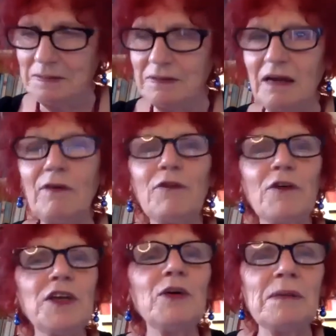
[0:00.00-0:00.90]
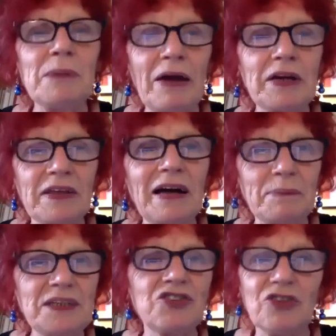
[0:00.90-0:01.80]
And for you in America, that
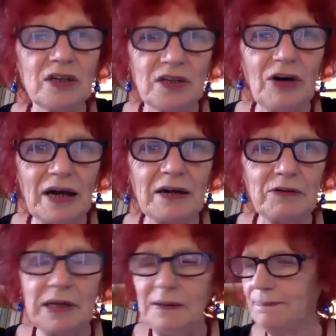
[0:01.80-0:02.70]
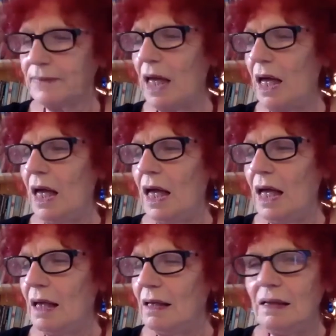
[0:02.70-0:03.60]
means drunk, not angry.
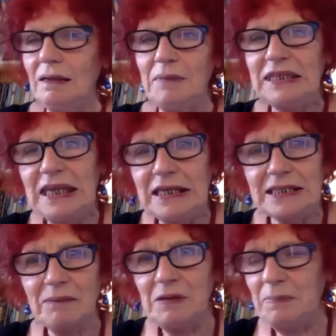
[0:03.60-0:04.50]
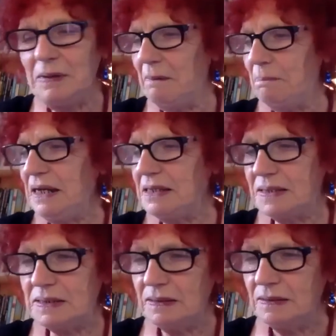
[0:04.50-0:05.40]
Methinks I'm a bit
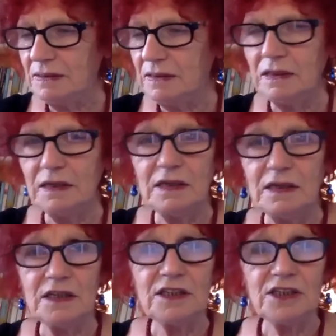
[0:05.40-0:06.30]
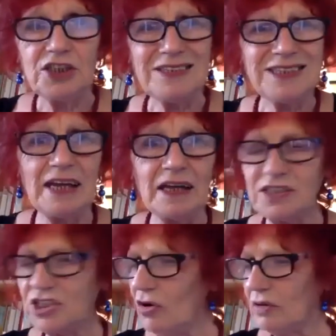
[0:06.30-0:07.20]
pissed. Just then I
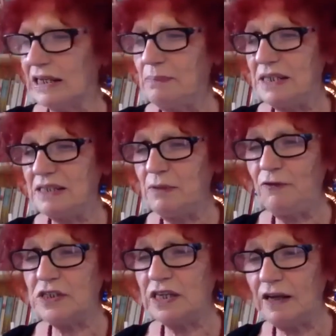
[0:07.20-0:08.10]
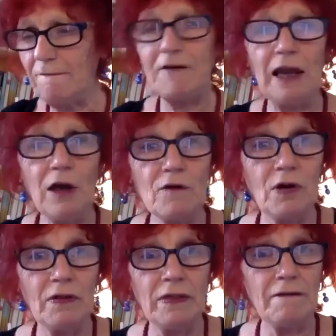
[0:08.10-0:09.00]
totally missed my footing and fell over
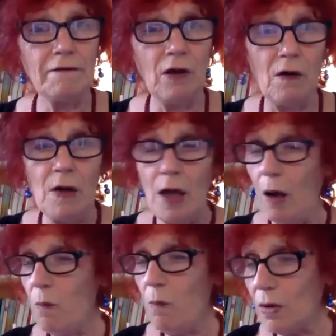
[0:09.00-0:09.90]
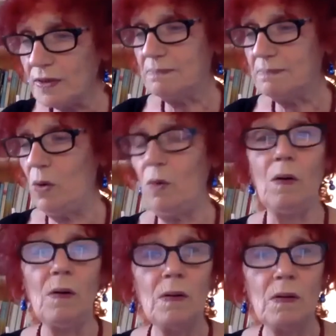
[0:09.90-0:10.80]
on the floor. And what's
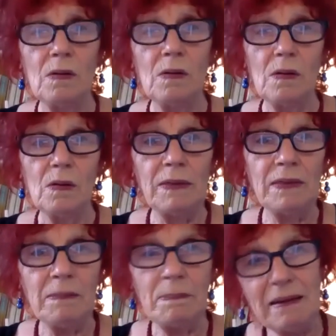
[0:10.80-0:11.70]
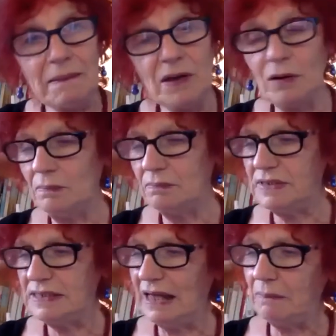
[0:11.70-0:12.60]
more, when they picked me up and
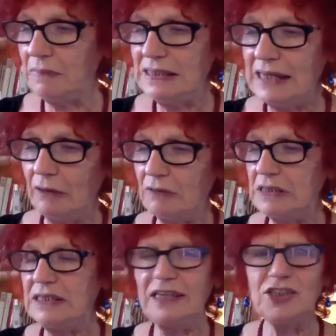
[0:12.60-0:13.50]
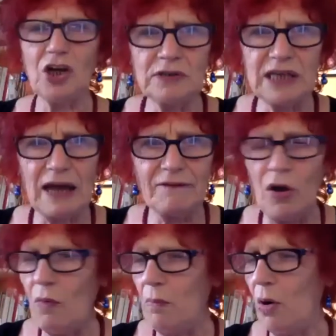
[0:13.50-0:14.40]
sat me down and said, don't have
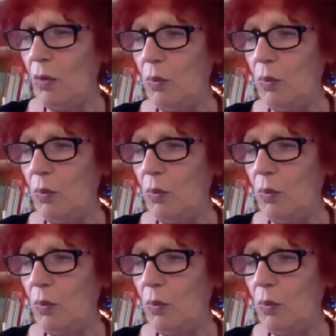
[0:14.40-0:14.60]
no more.